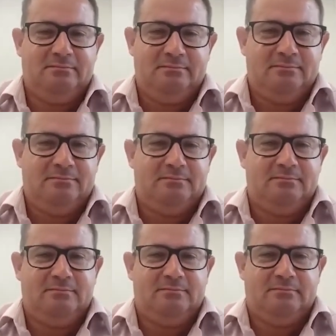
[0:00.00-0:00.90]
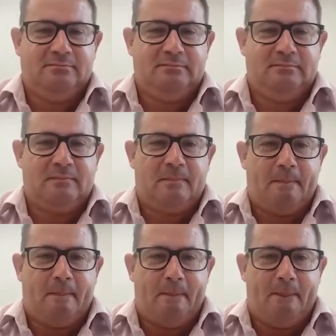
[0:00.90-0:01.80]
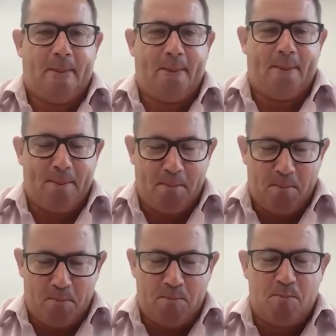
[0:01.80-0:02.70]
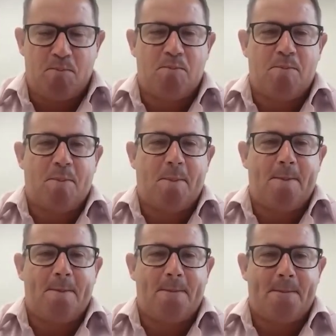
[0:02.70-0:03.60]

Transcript: No words are spoken by the person on screen.